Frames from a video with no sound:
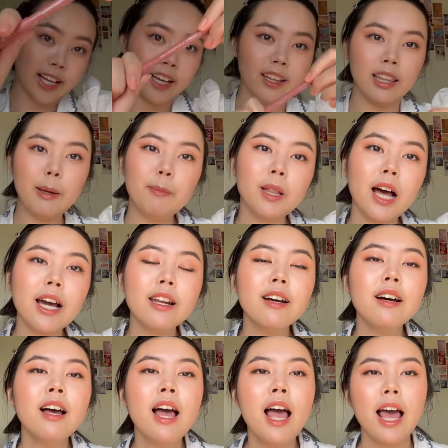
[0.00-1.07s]
a lip liner
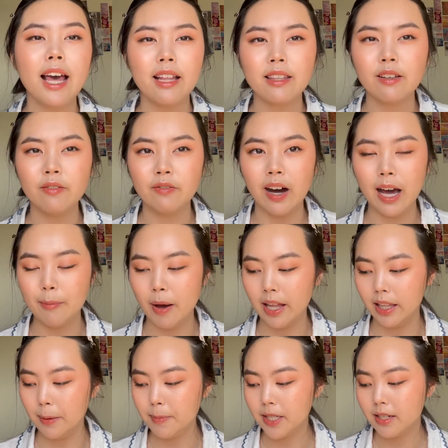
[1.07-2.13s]
and define my
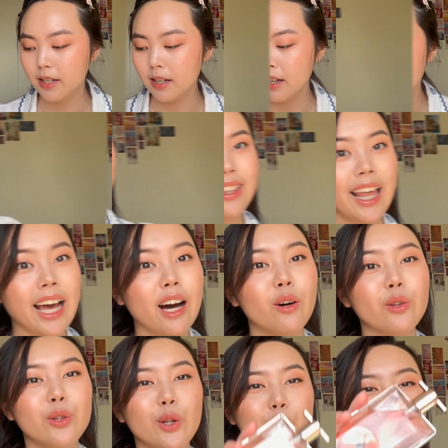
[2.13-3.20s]
lips. Now, no